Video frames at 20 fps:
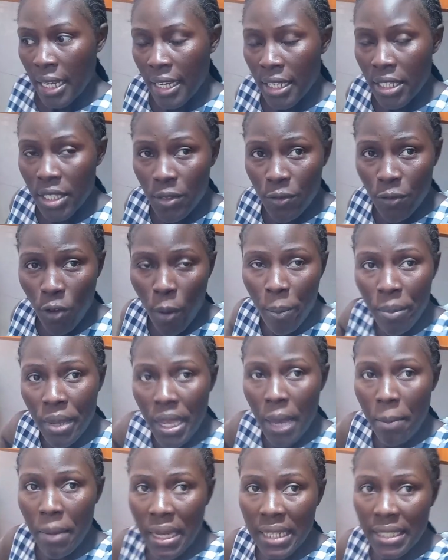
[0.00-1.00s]
It's 4
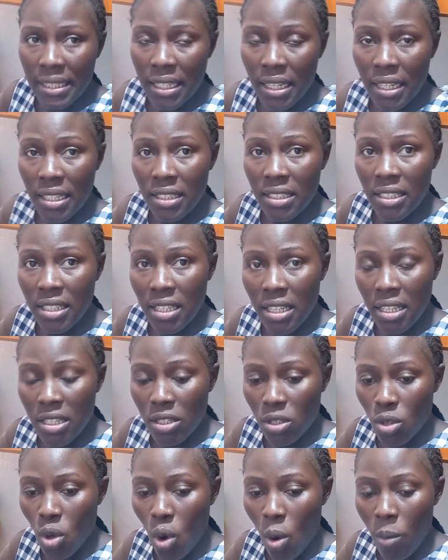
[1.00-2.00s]
p.m. and Taraji
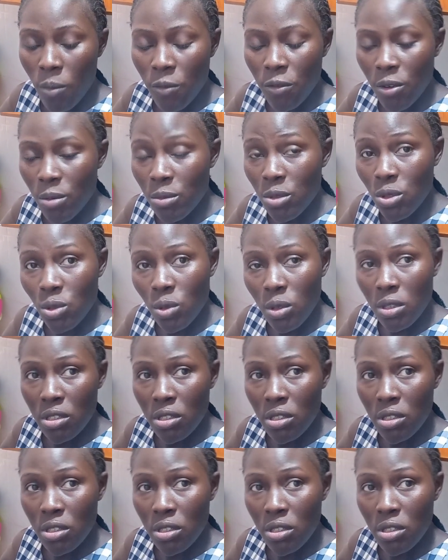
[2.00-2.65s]
is home from school.